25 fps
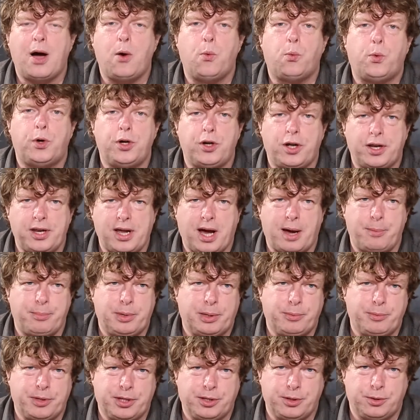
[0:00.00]
we're not
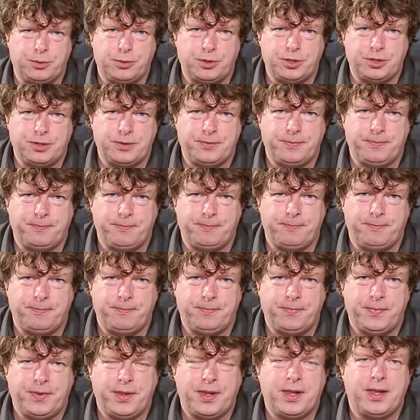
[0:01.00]
happy with those.
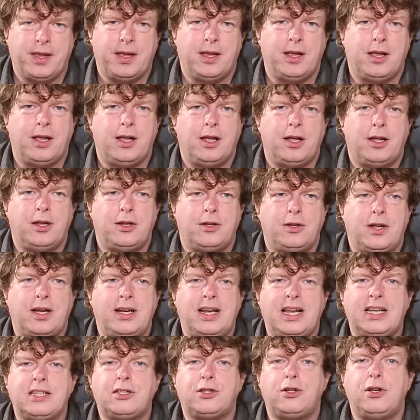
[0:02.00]
Now
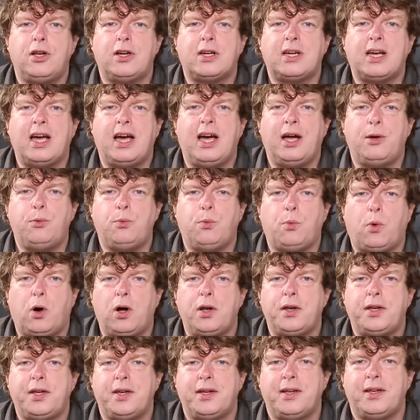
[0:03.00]
let's look at
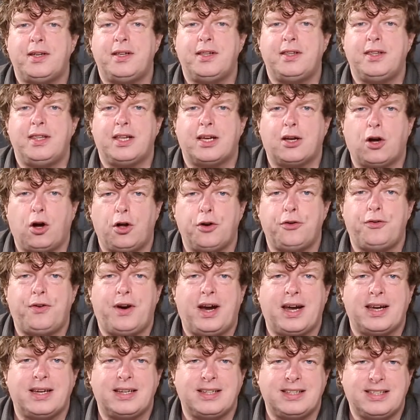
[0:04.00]
what the
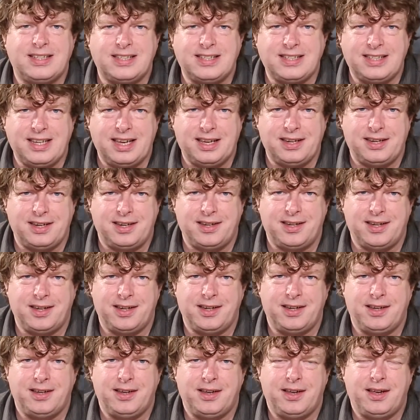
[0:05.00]
contract stated.
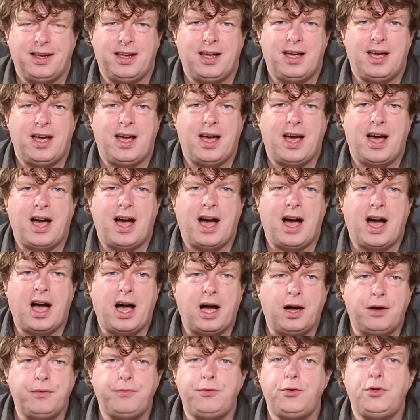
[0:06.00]

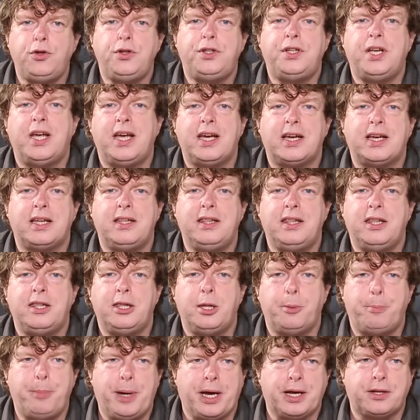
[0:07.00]
Have you taken
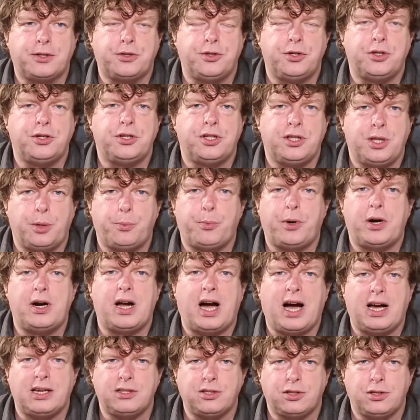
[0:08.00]
the pictures that were
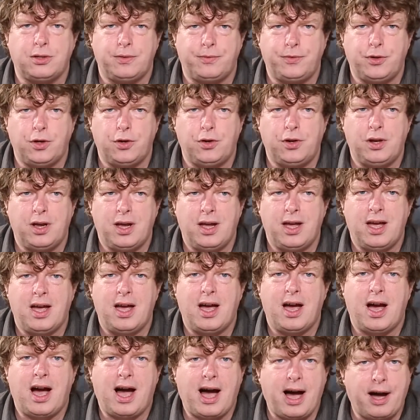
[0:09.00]
asked of you?
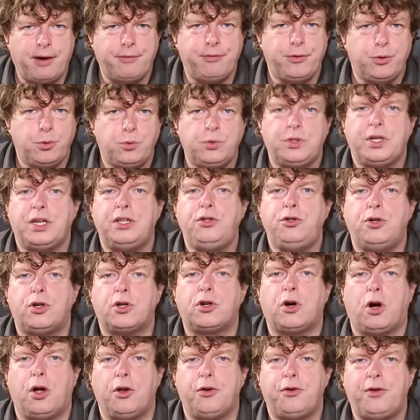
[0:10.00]
Have those in your
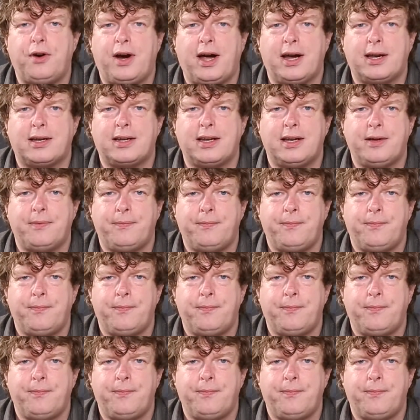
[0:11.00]
contract?